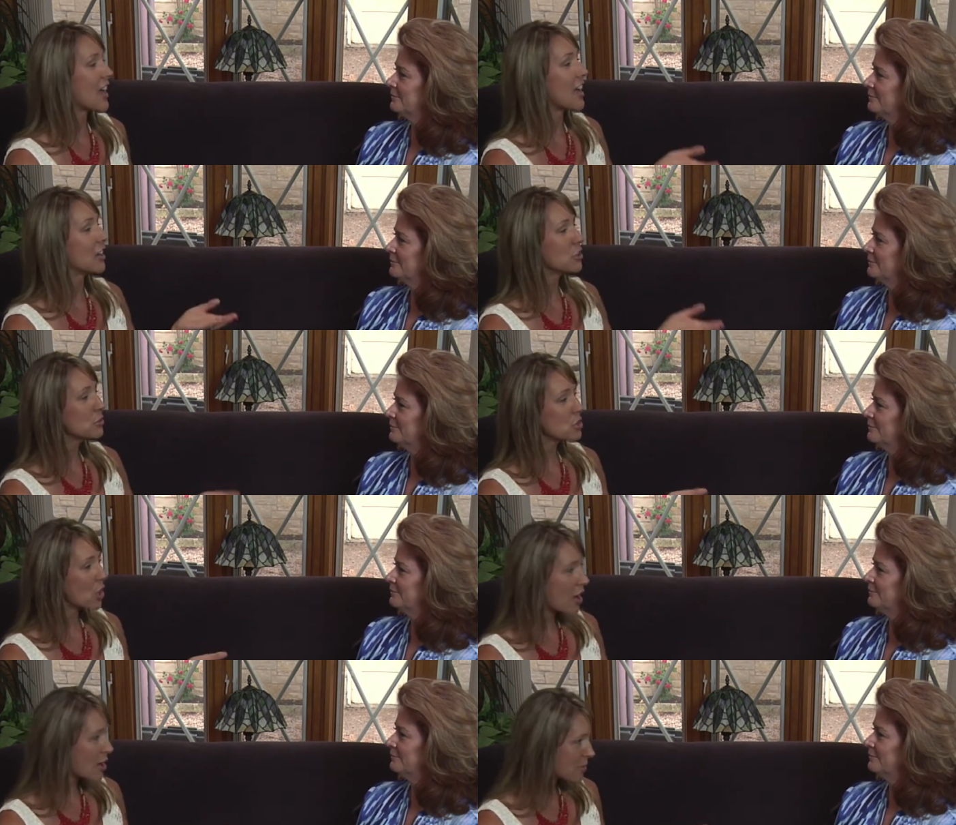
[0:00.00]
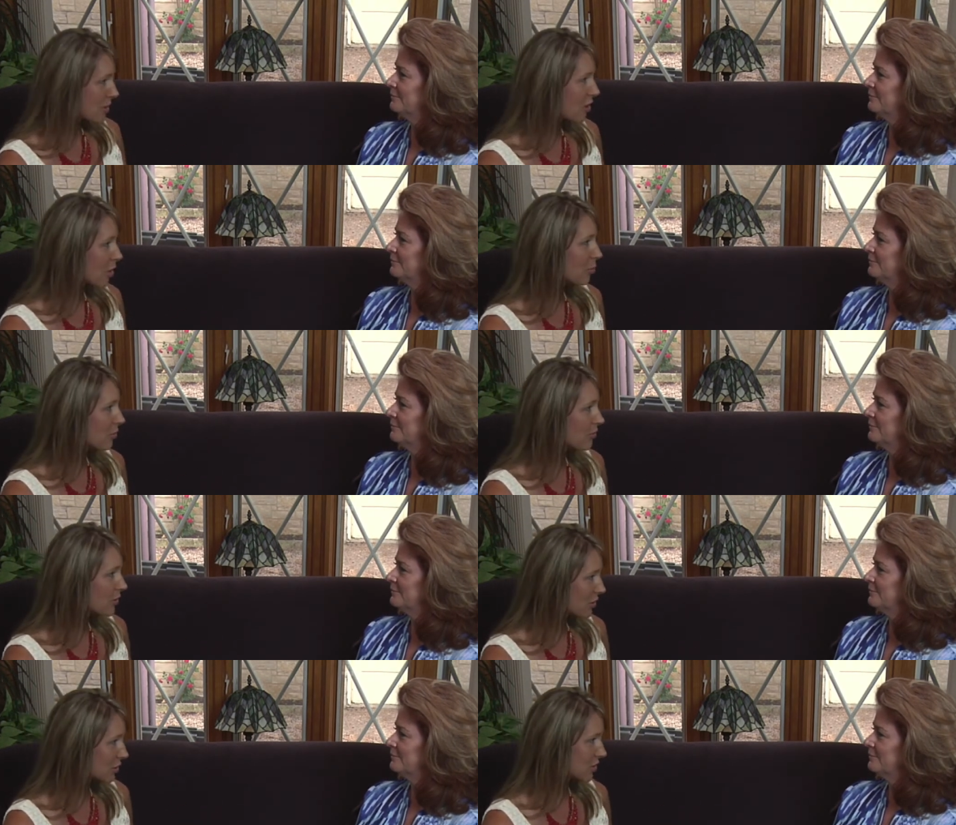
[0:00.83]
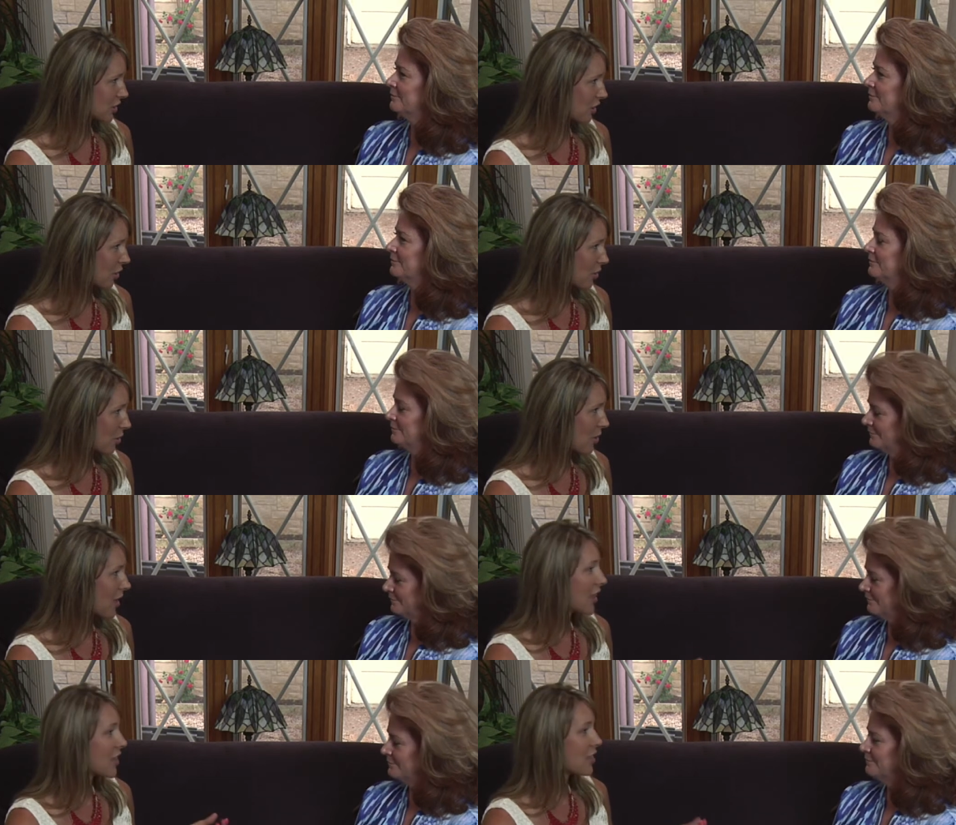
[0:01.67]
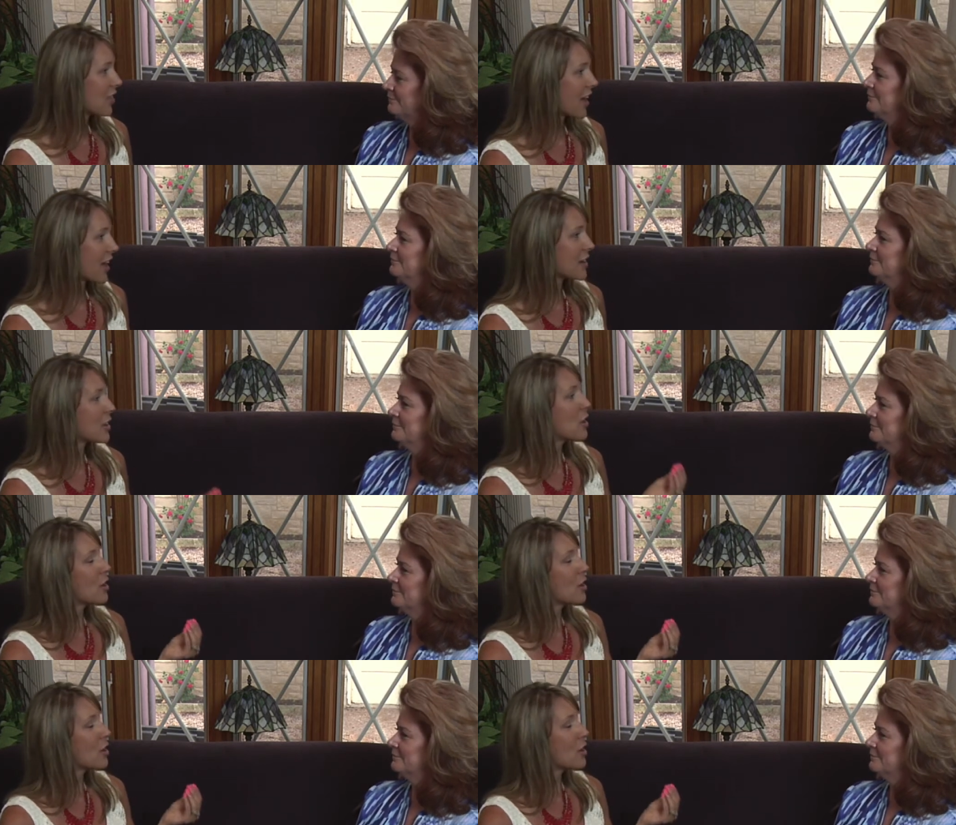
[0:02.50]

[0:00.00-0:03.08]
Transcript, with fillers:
Speaker 1: And you taught me a number of years ago mm-hmm. that